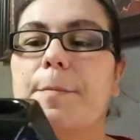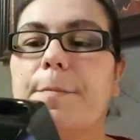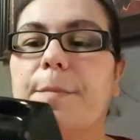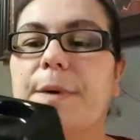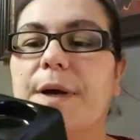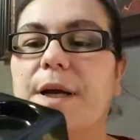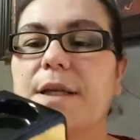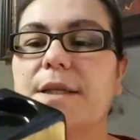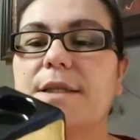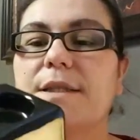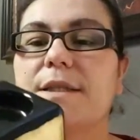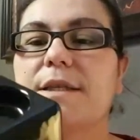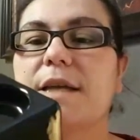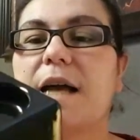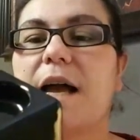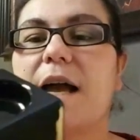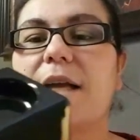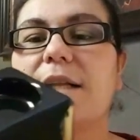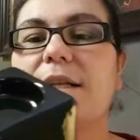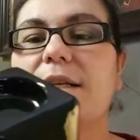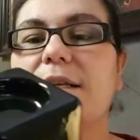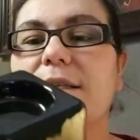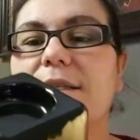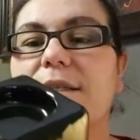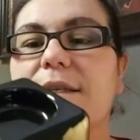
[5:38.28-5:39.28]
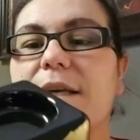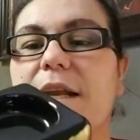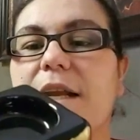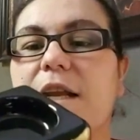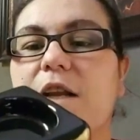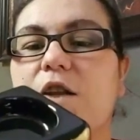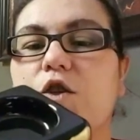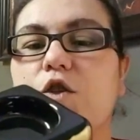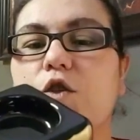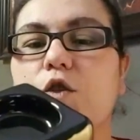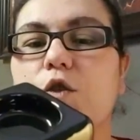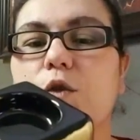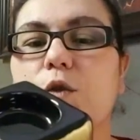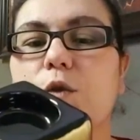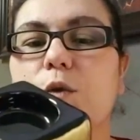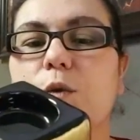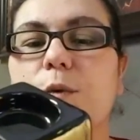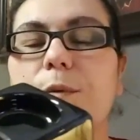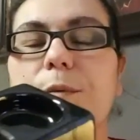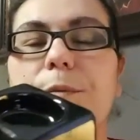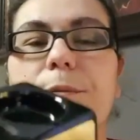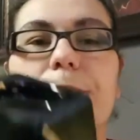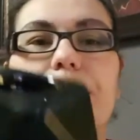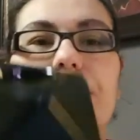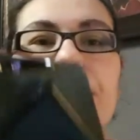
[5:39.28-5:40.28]
but I decided
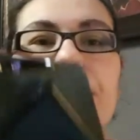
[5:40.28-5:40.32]
to